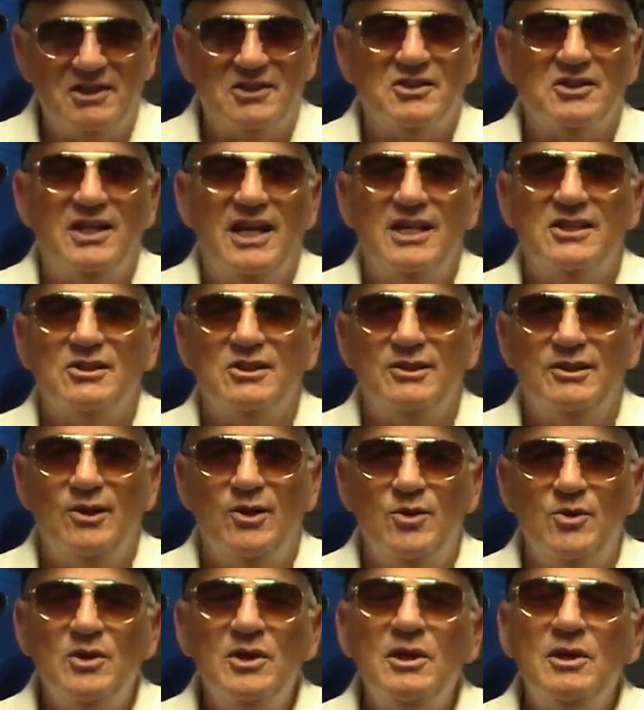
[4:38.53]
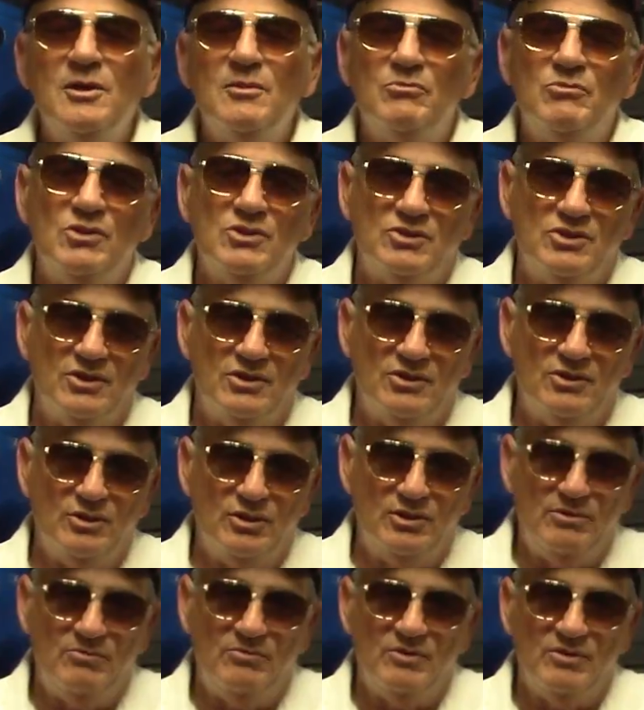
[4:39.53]
It's nice and low, puts you a
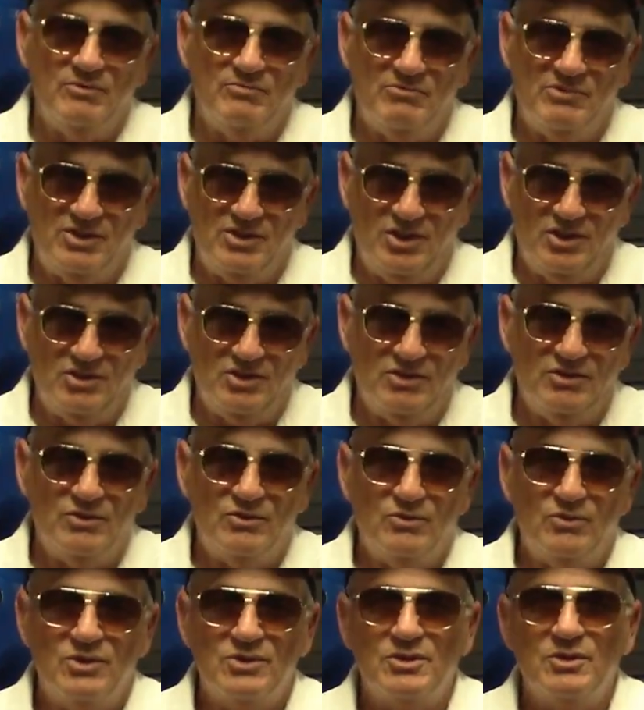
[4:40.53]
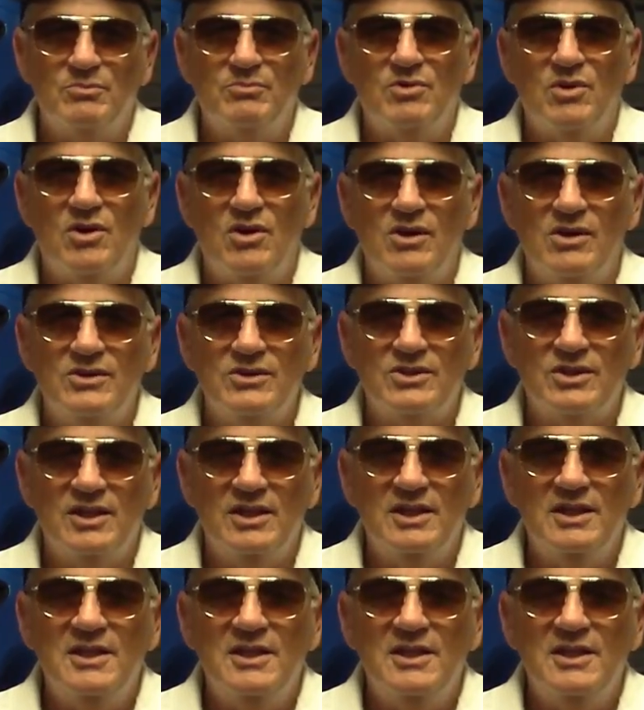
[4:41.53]
good position towards the bars,